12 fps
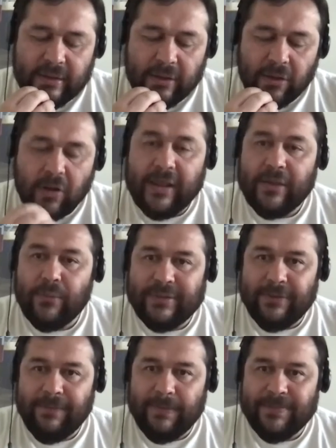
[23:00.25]
connect with
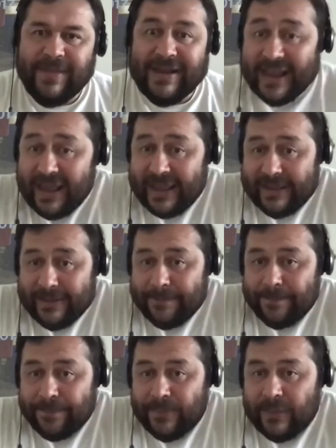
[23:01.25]
the films I like.
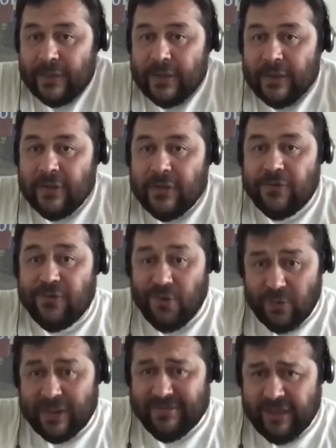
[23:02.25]

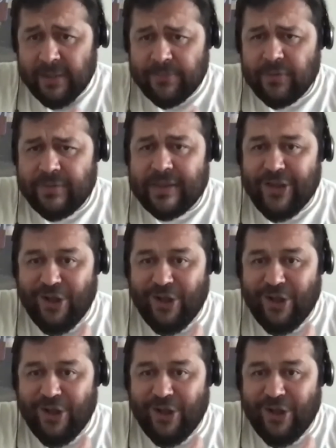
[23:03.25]
So in terms of the